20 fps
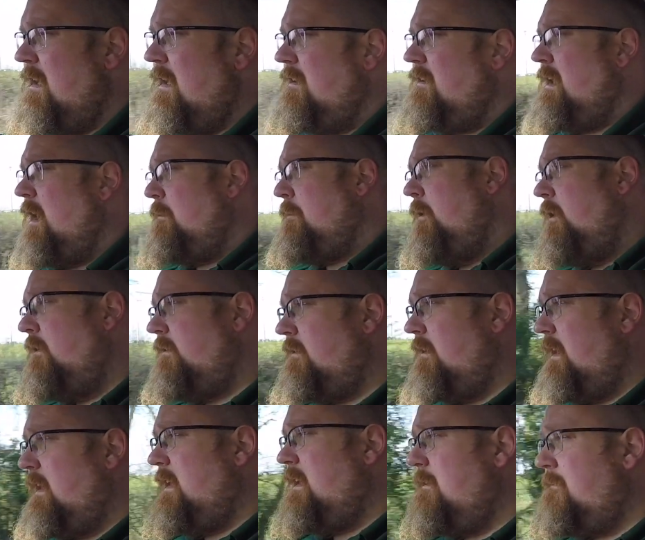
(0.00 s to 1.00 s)
Now
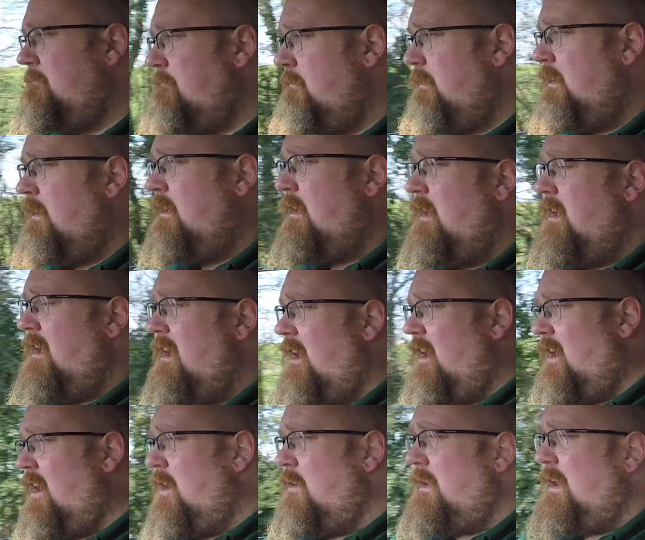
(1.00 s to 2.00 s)
personally,
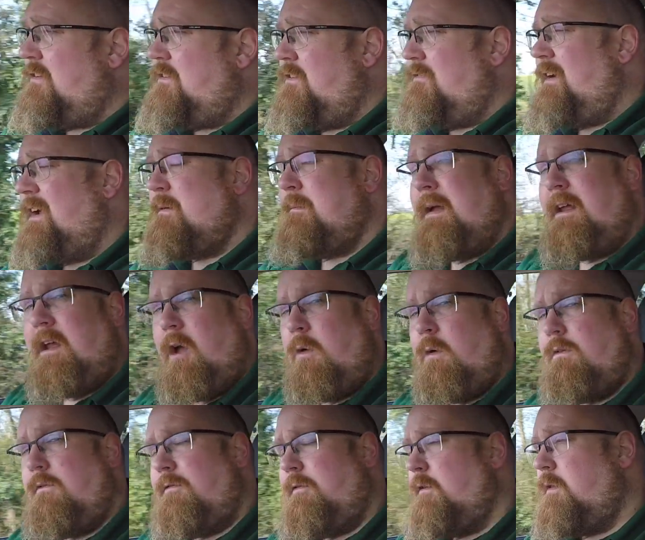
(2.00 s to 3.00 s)
I would actually recommend
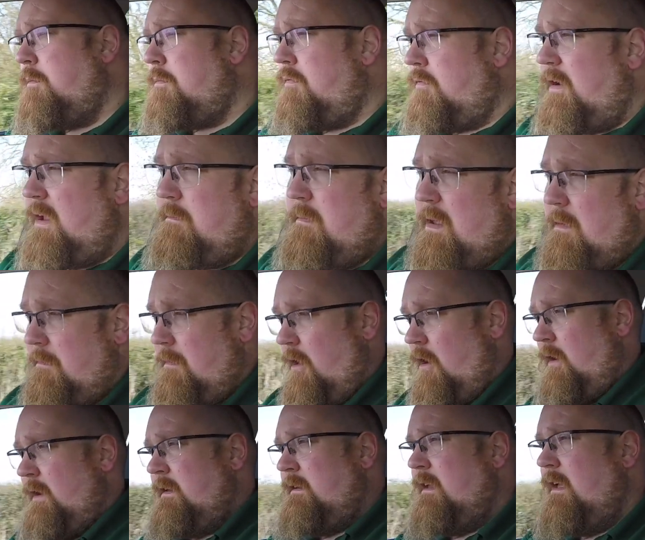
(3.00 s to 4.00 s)
going for the premium
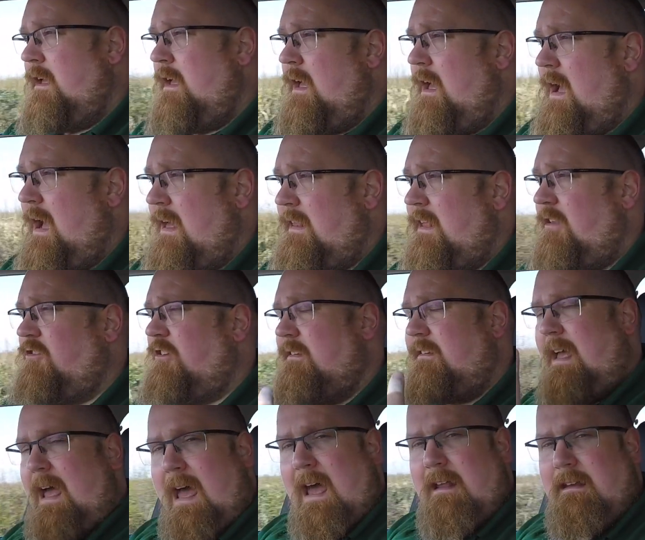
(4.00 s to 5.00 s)
line and then
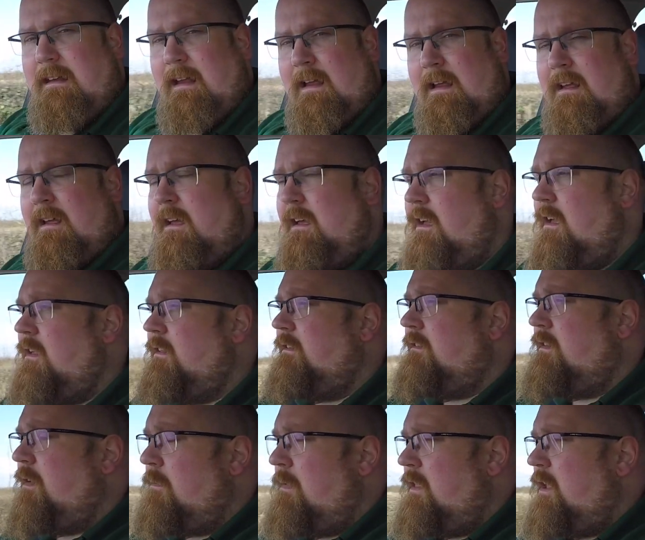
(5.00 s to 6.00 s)
just adding
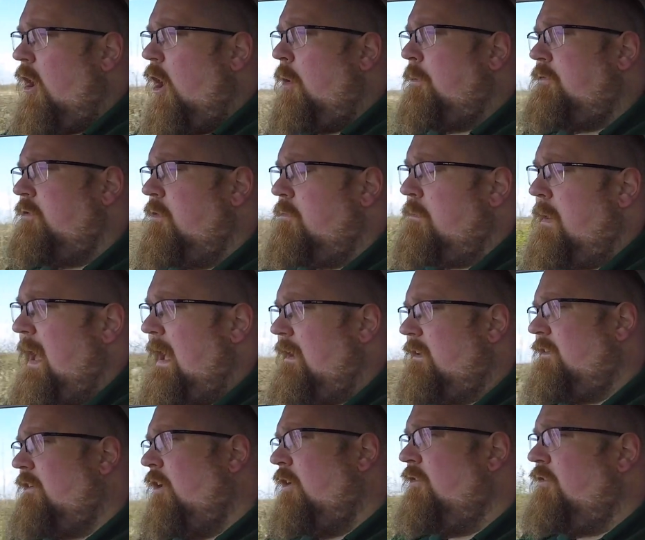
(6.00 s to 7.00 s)
some of the option
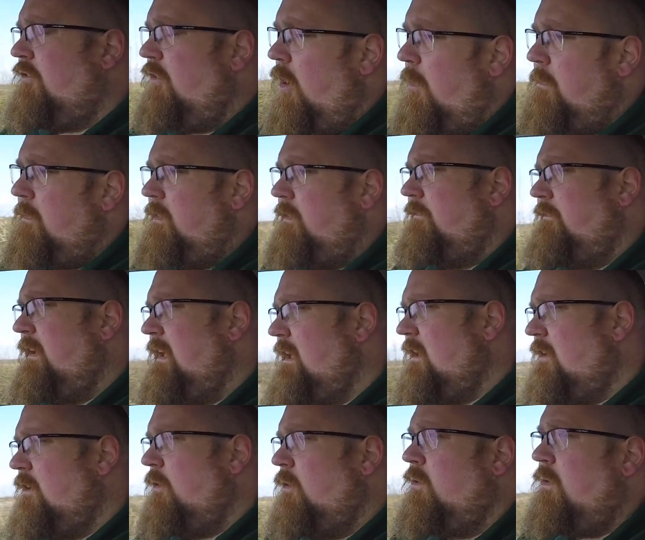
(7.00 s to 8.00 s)
packs on top of the
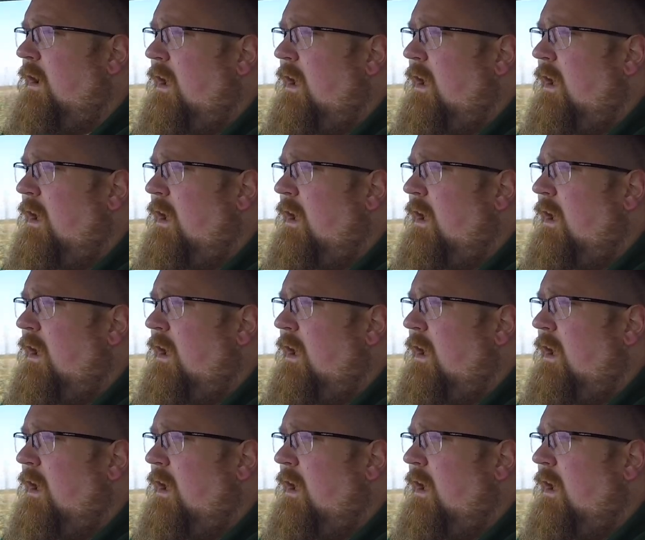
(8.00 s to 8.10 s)
vehicle